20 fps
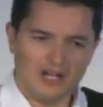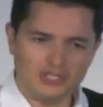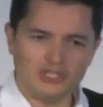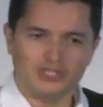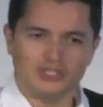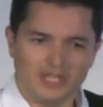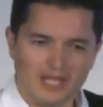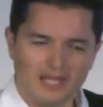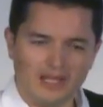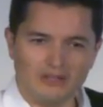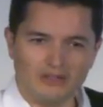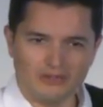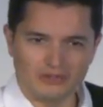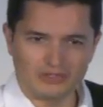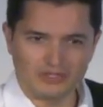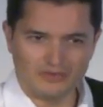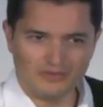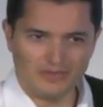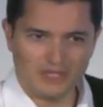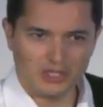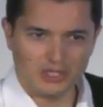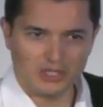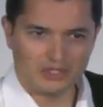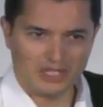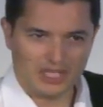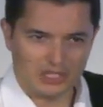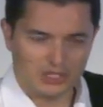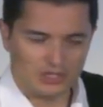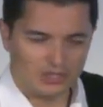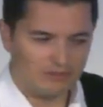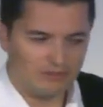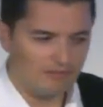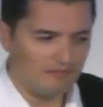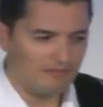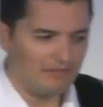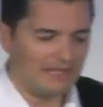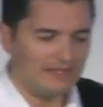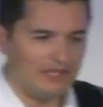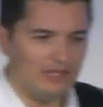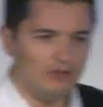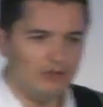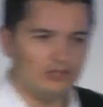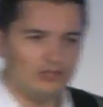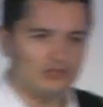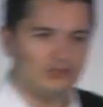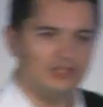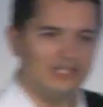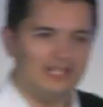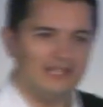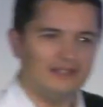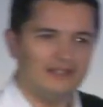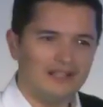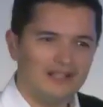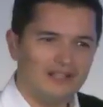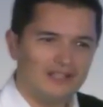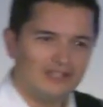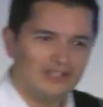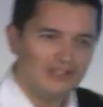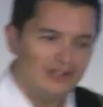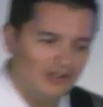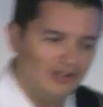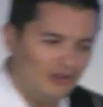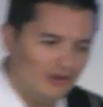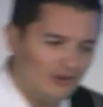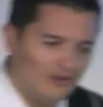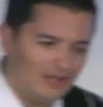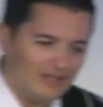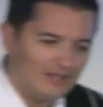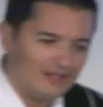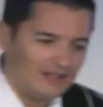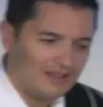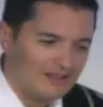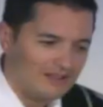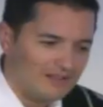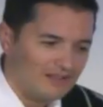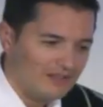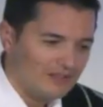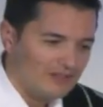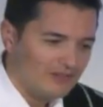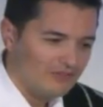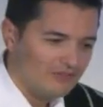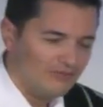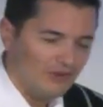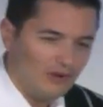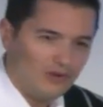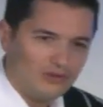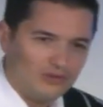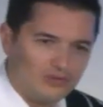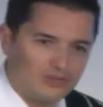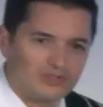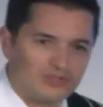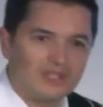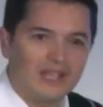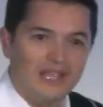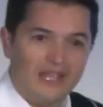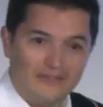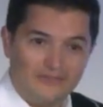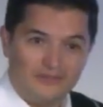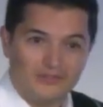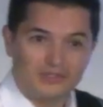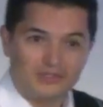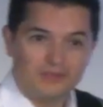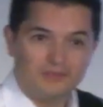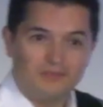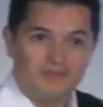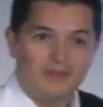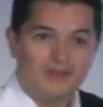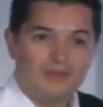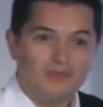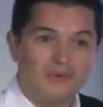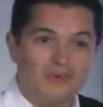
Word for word: large-scale conservation action, but they also need local focused efforts